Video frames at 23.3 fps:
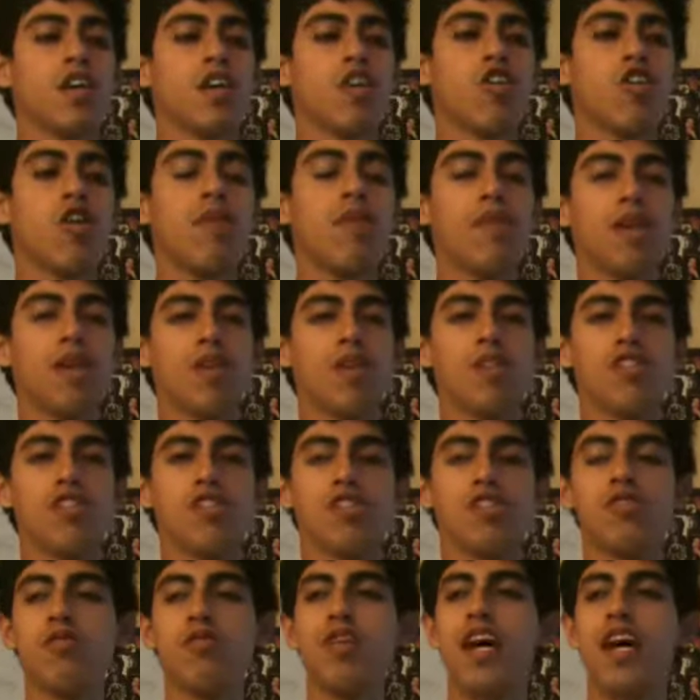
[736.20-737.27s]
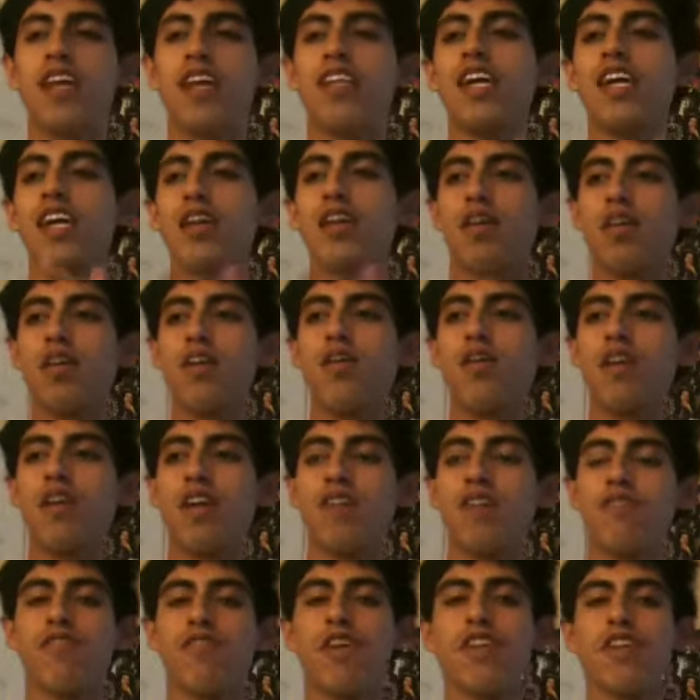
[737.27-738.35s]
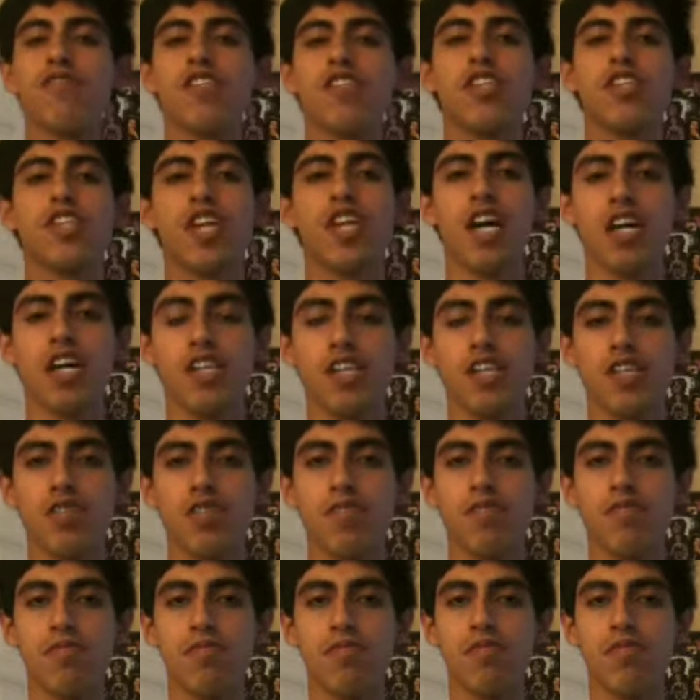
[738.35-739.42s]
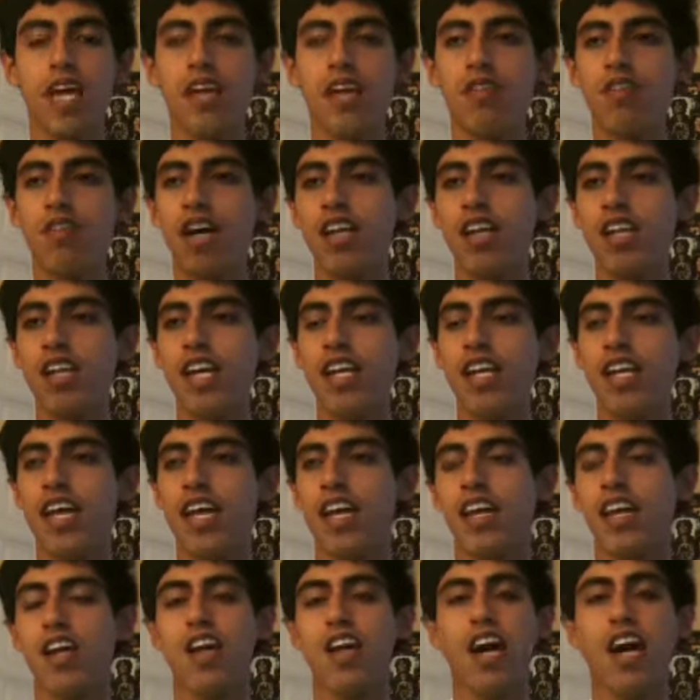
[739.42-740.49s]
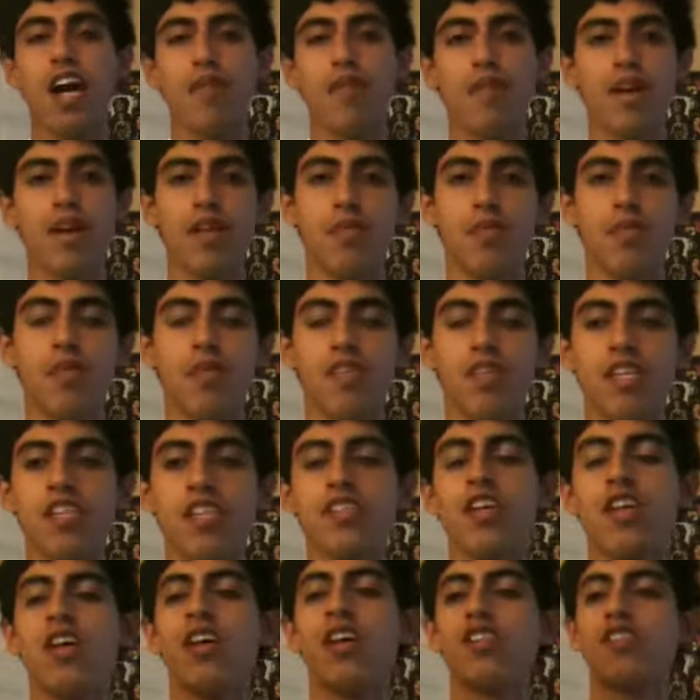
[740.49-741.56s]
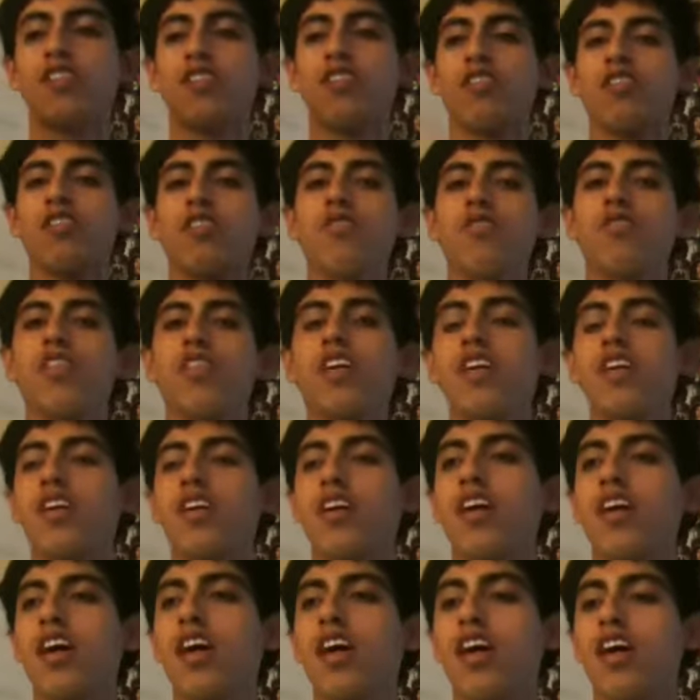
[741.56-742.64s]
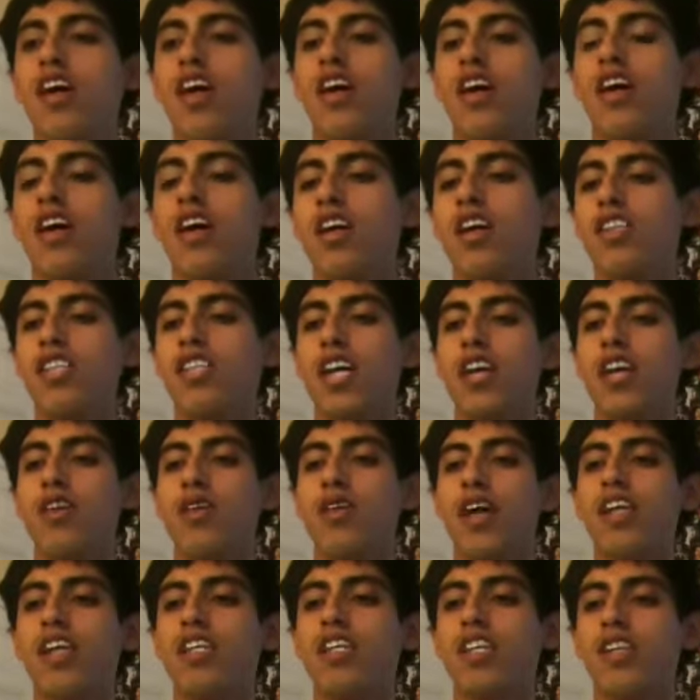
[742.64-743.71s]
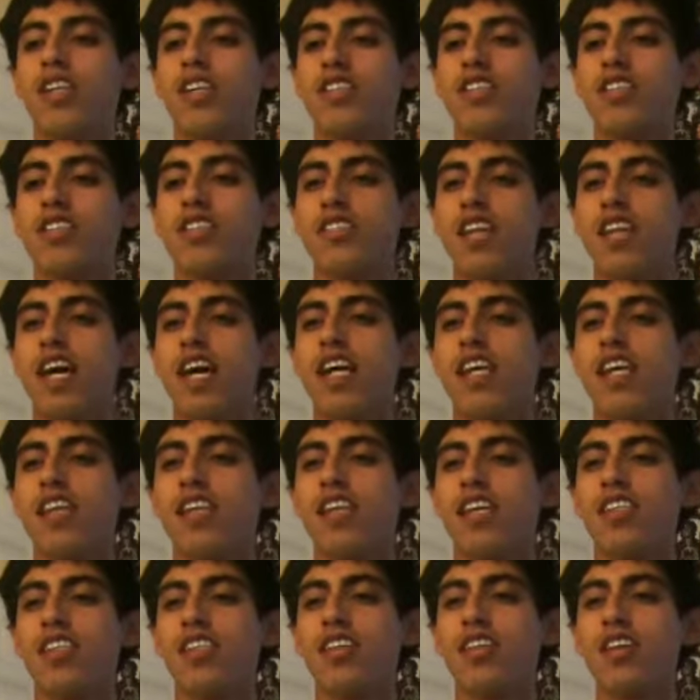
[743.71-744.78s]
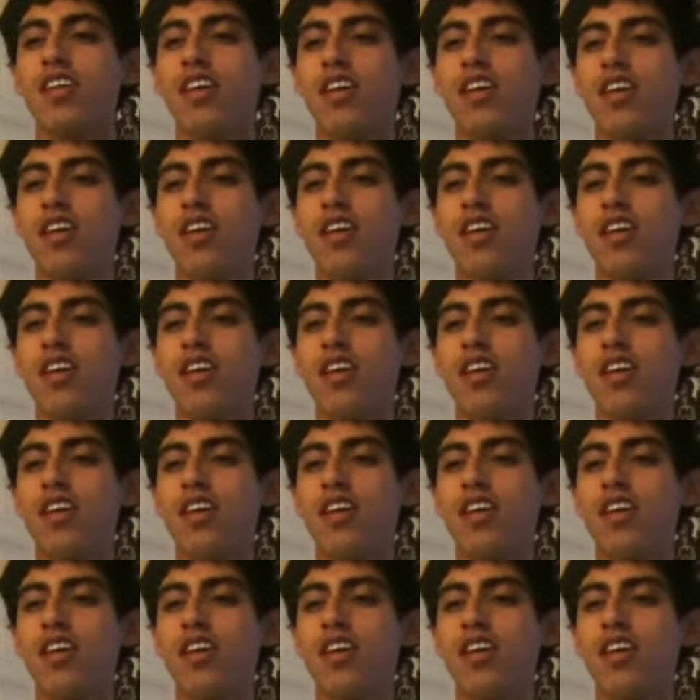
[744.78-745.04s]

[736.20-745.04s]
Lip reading: Criminals do not like going in front of a judge. They do not like getting caught by the police. So do you think a generation, a society that's